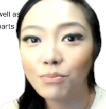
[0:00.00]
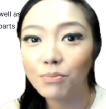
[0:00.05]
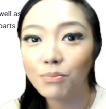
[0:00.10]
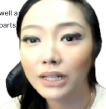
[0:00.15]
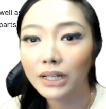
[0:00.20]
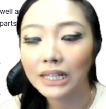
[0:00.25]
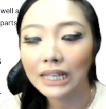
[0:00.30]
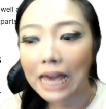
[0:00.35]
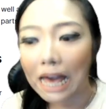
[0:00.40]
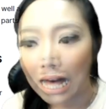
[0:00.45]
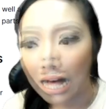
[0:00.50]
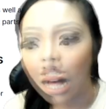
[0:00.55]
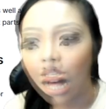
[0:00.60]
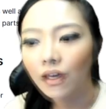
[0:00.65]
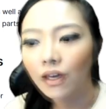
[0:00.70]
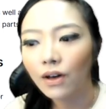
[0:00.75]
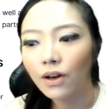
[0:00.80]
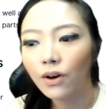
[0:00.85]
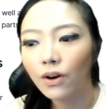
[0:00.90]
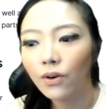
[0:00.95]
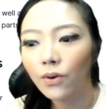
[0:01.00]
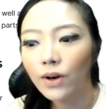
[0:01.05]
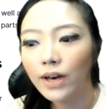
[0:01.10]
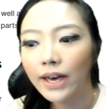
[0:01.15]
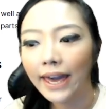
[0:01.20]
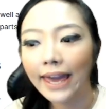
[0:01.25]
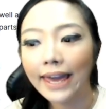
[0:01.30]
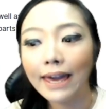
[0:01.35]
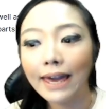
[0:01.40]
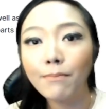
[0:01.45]
But yeah, so
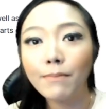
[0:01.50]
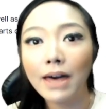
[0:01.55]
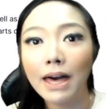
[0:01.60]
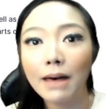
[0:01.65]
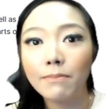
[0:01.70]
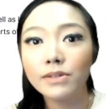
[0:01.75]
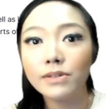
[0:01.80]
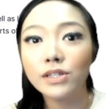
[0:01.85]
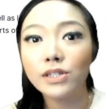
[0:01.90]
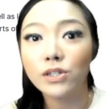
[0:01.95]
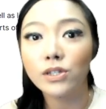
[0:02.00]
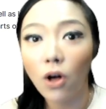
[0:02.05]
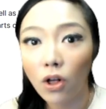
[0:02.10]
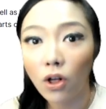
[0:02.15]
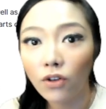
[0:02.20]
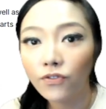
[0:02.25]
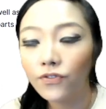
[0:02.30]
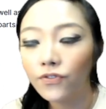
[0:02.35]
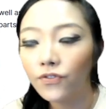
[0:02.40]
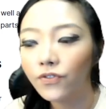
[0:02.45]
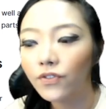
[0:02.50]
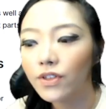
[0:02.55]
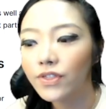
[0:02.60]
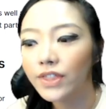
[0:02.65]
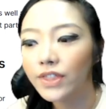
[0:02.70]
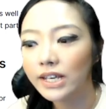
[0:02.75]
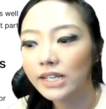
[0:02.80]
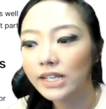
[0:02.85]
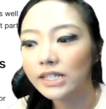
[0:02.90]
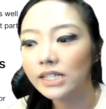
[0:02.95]
AMM solved
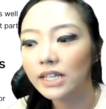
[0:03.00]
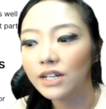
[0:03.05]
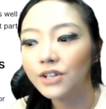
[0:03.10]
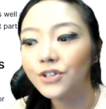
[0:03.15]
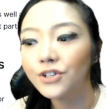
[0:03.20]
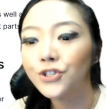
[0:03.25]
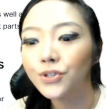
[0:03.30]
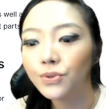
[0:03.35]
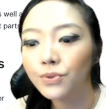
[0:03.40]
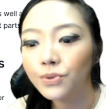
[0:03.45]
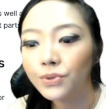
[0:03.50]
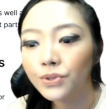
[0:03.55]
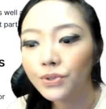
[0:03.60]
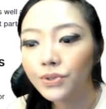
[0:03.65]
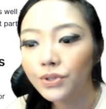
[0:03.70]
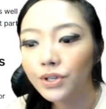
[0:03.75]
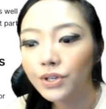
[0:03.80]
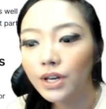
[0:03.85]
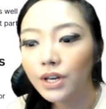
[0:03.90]
these issues